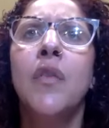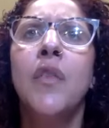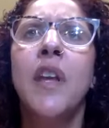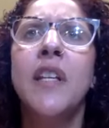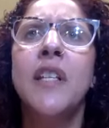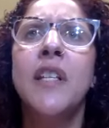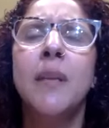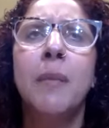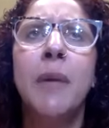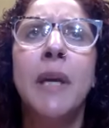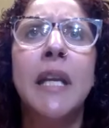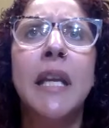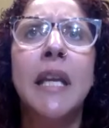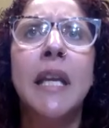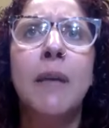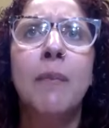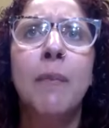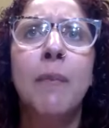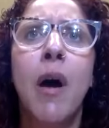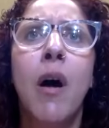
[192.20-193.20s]
they sent me an
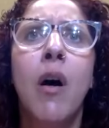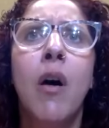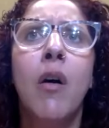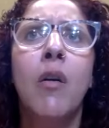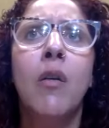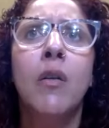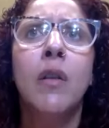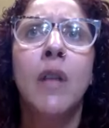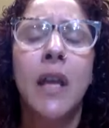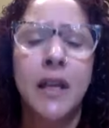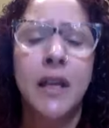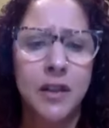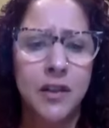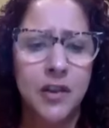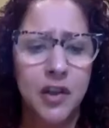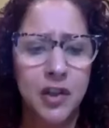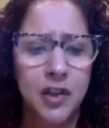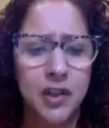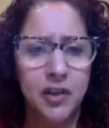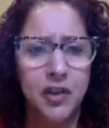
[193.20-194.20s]
email like
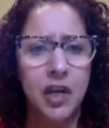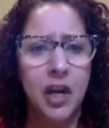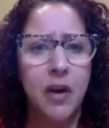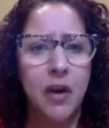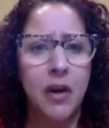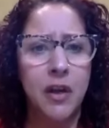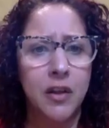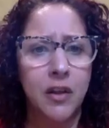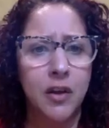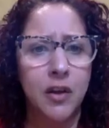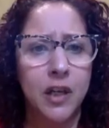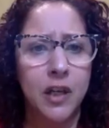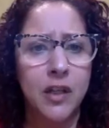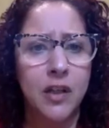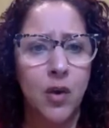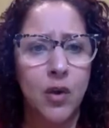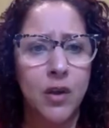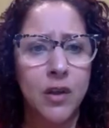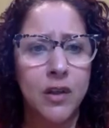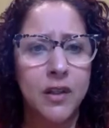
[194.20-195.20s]
just sharing their
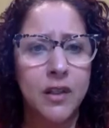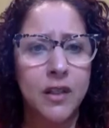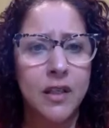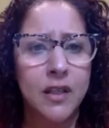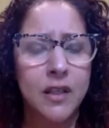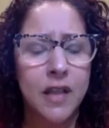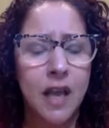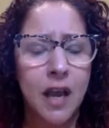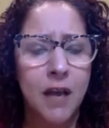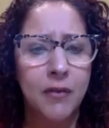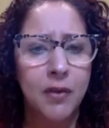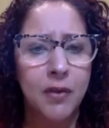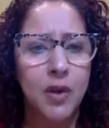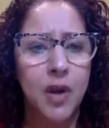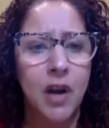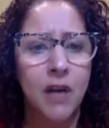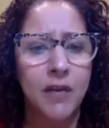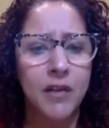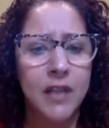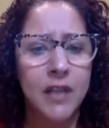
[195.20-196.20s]
condolences after
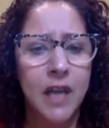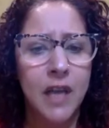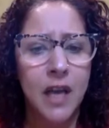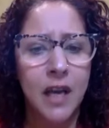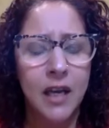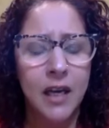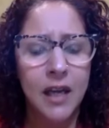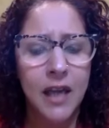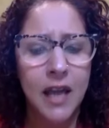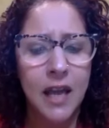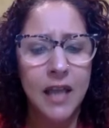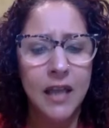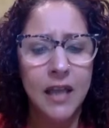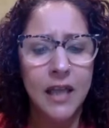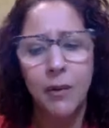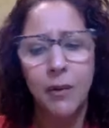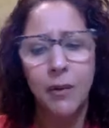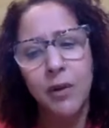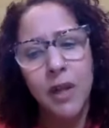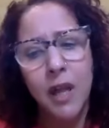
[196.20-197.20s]
Donovan died. And
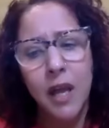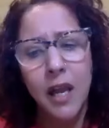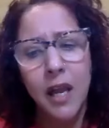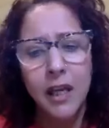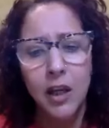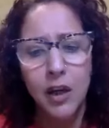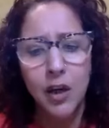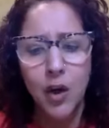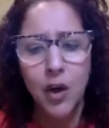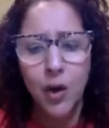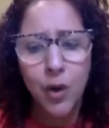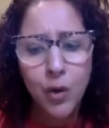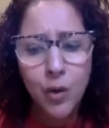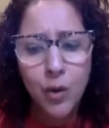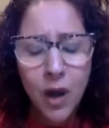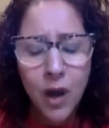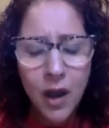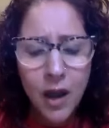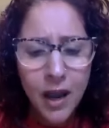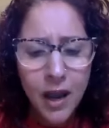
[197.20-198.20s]
they were like, you
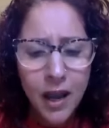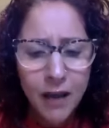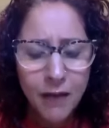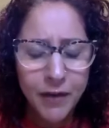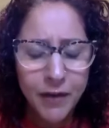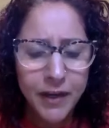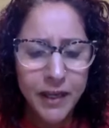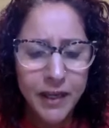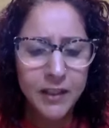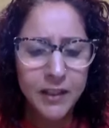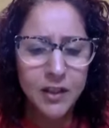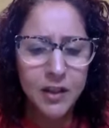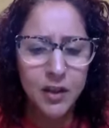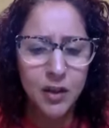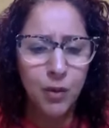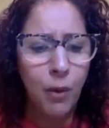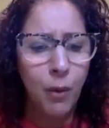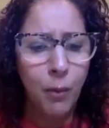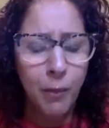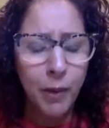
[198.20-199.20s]
know, if it gets
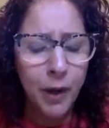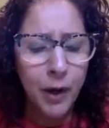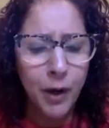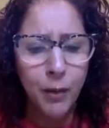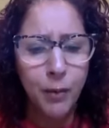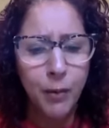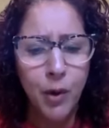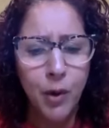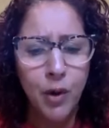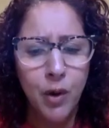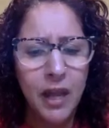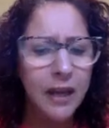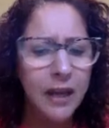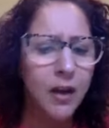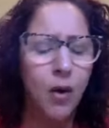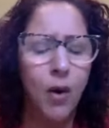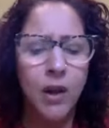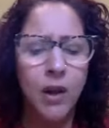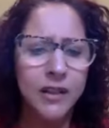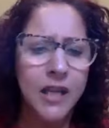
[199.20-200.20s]
too unbearable, like
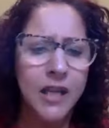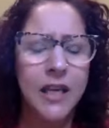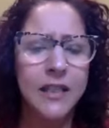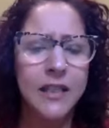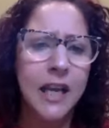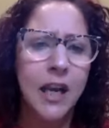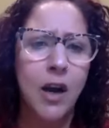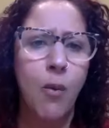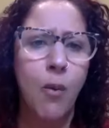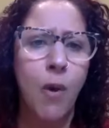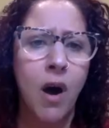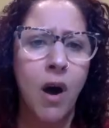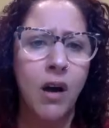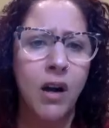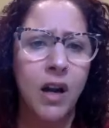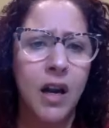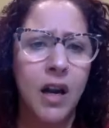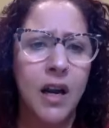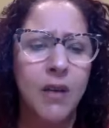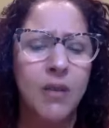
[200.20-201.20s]
go outside and take a
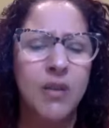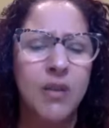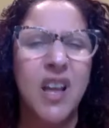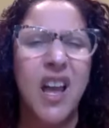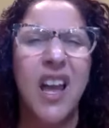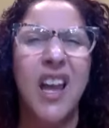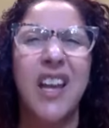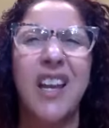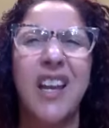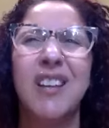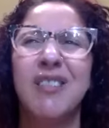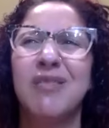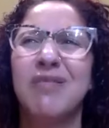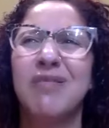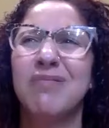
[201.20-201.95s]
walk. And I was like,